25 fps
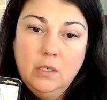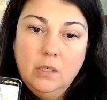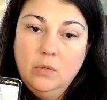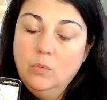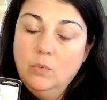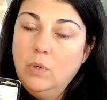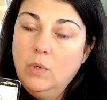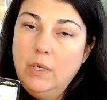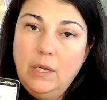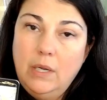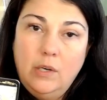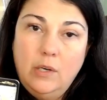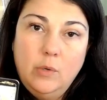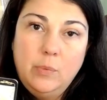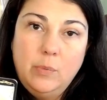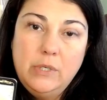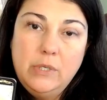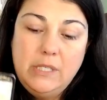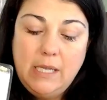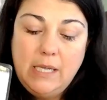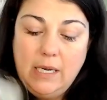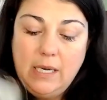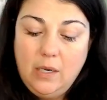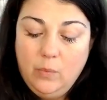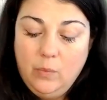
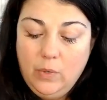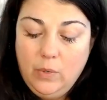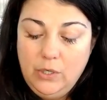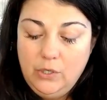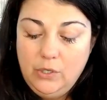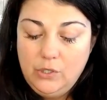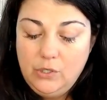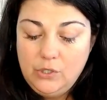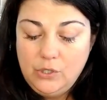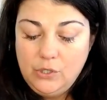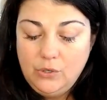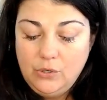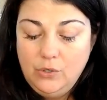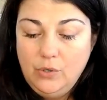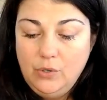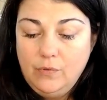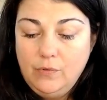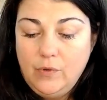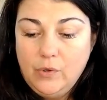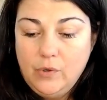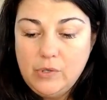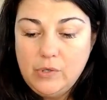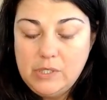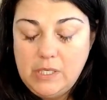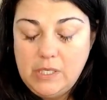100%. I want you to turn your
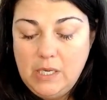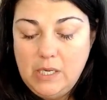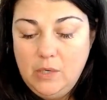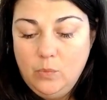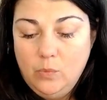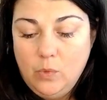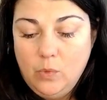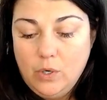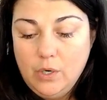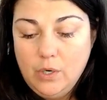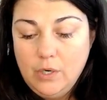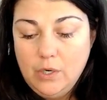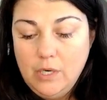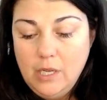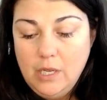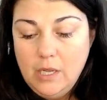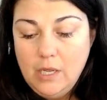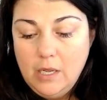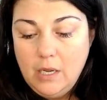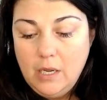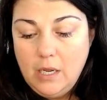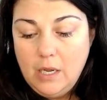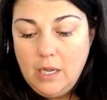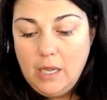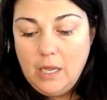focus inward.
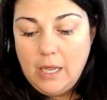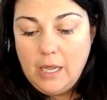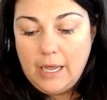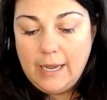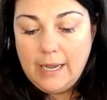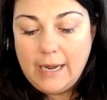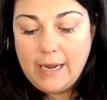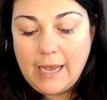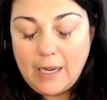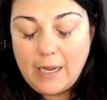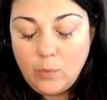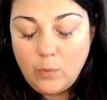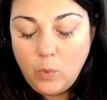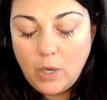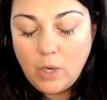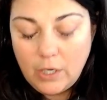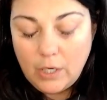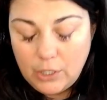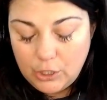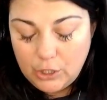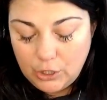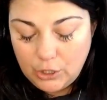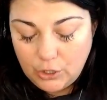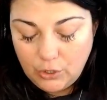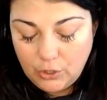And I
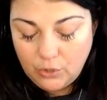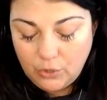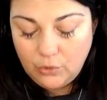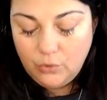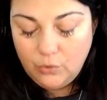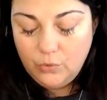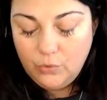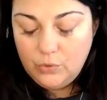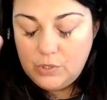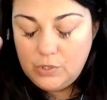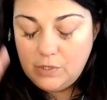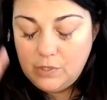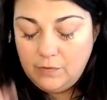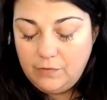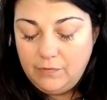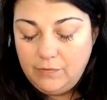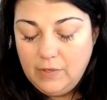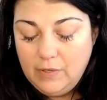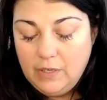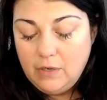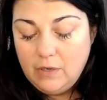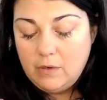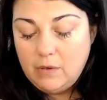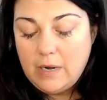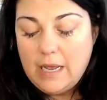want you to
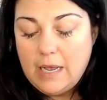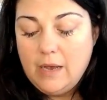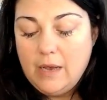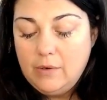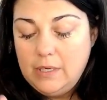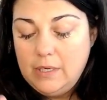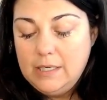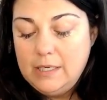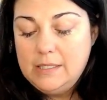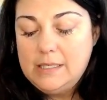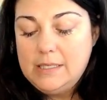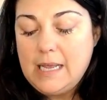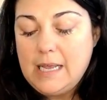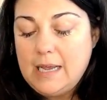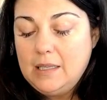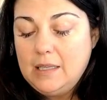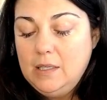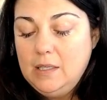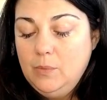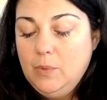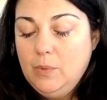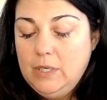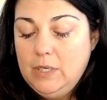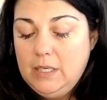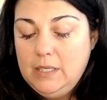figure out
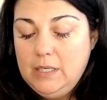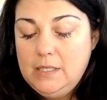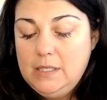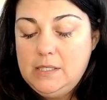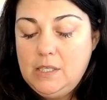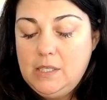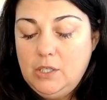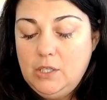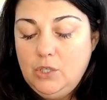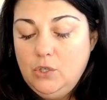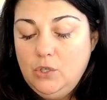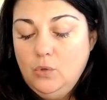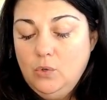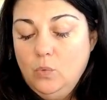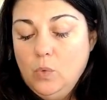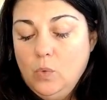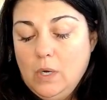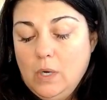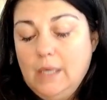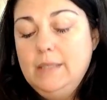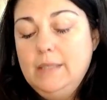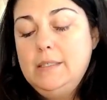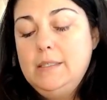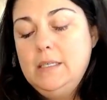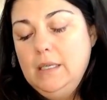exactly what it is that you
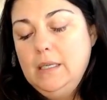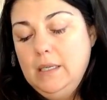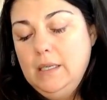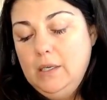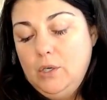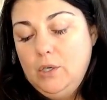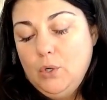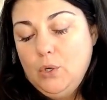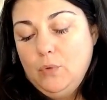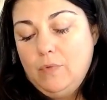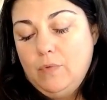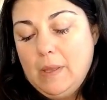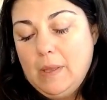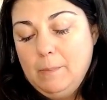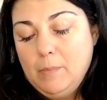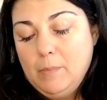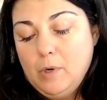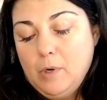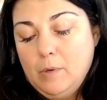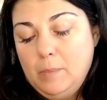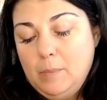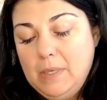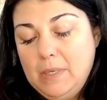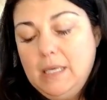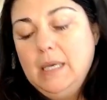want in
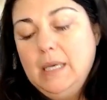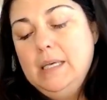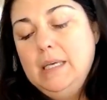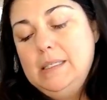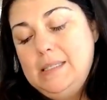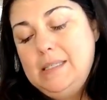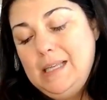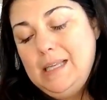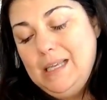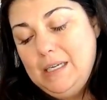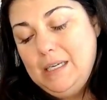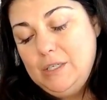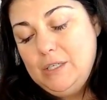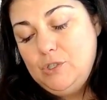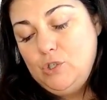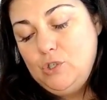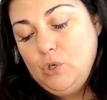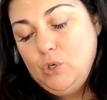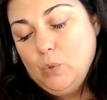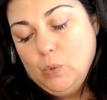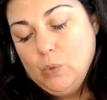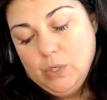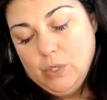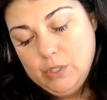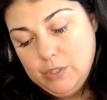November because it is
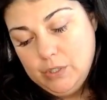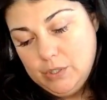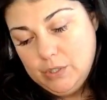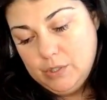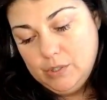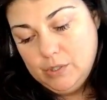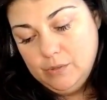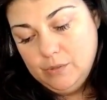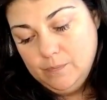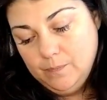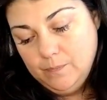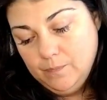yours.